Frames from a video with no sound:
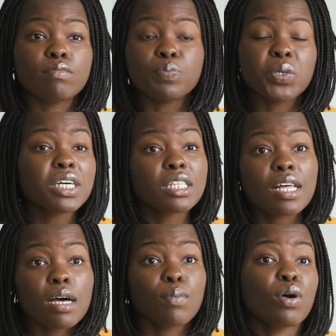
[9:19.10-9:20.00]
book
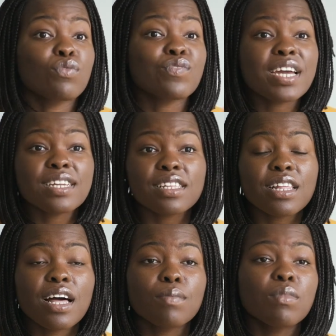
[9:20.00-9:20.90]
club, a writing
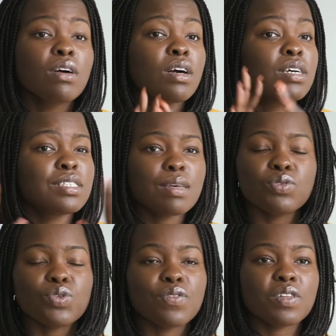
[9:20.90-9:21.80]
club, some
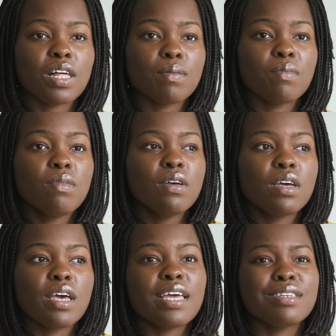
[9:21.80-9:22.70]
sort of club,
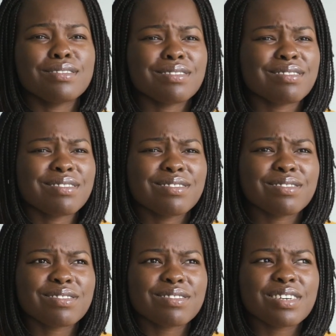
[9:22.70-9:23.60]
and
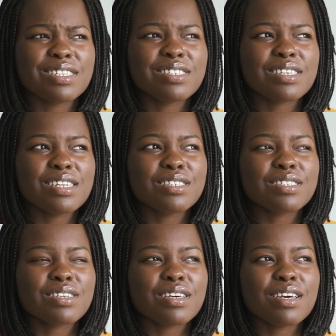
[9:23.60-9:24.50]

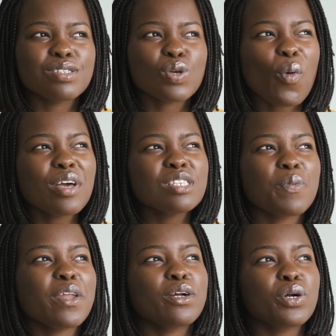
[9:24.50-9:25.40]
it's always
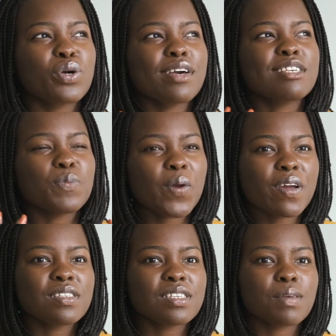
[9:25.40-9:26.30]
better
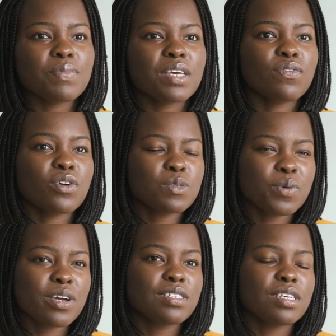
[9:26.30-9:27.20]
experiencing something if you're
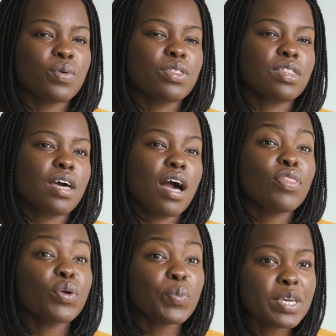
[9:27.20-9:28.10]
experiencing with
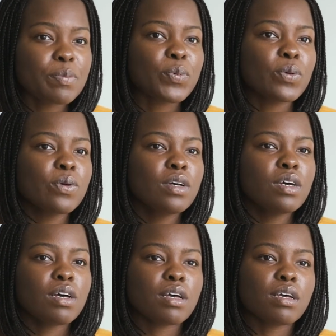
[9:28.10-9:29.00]
other people,
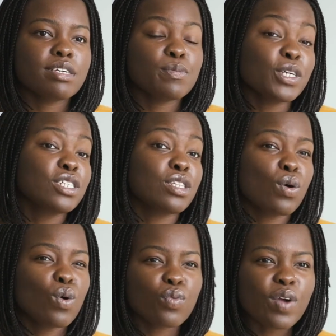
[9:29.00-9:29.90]
especially the
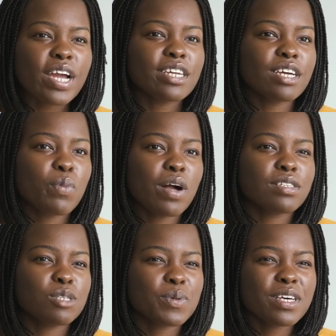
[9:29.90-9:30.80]
whole writing
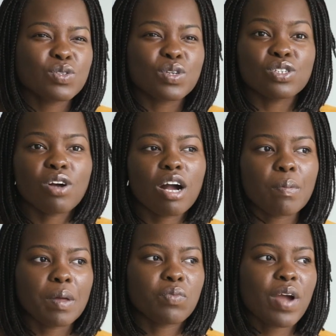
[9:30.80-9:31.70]
process, because you can talk
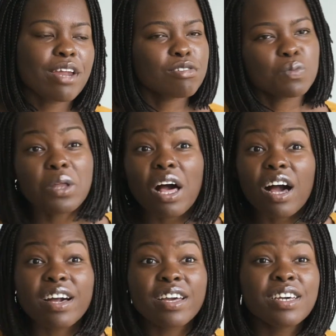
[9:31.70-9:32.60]
about writer's
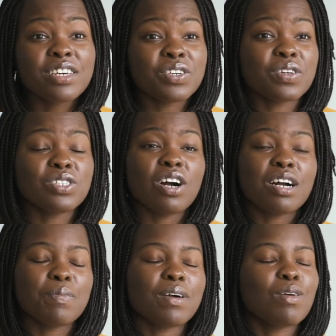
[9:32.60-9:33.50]
block, you can talk
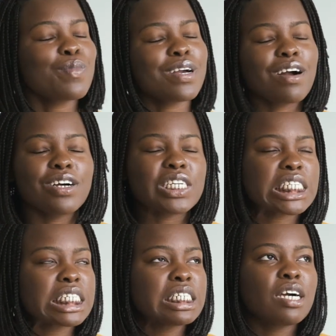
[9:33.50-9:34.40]
about, oh my
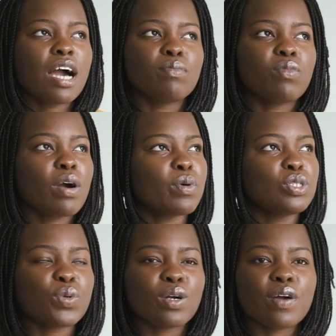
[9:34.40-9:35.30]
gosh, I want
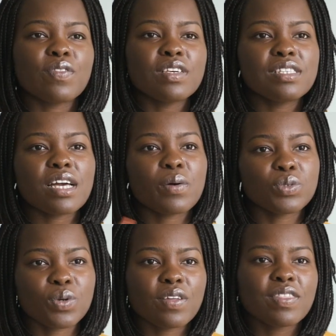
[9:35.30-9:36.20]
to work on this thing, I want
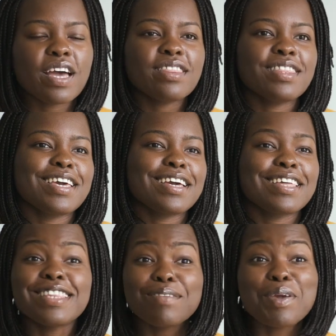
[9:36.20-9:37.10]
to work on that thing,
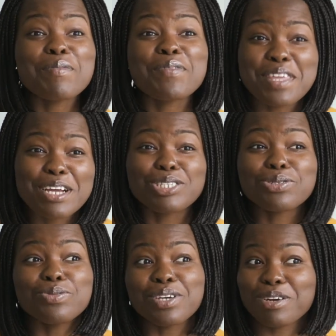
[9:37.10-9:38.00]
and then maybe there too
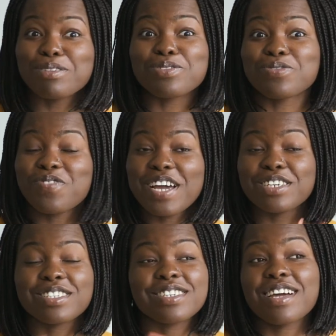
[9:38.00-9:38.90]
you can also
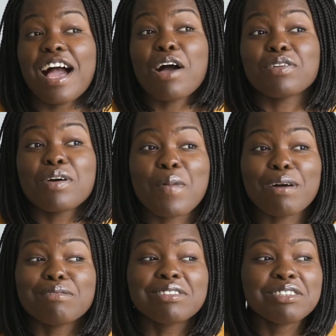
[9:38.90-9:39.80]
find out
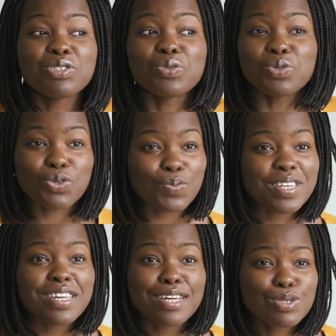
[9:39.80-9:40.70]
about social
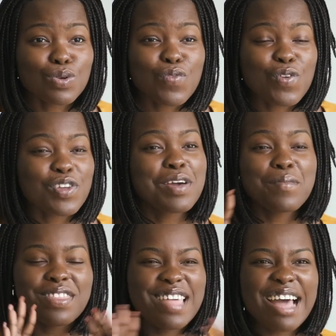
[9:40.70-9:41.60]
media and so forth.
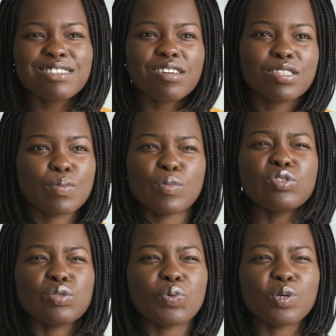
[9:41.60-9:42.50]
But that's not the
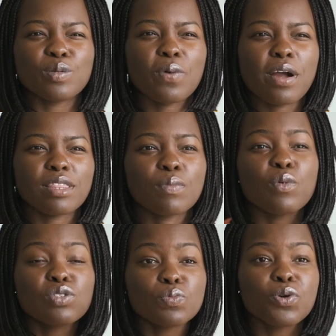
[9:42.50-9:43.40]
most important part. The
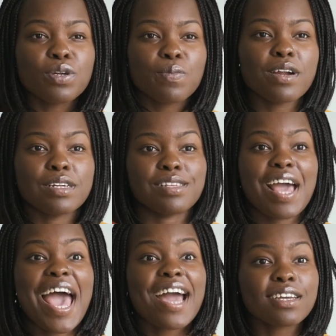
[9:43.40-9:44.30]
most important part is
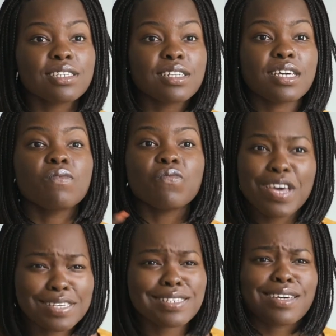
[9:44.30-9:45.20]
actually
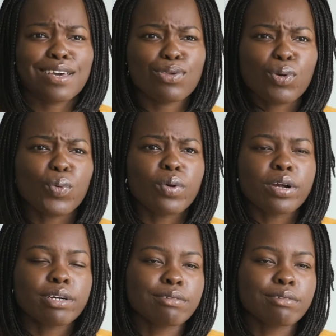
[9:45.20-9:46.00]
investing in your work.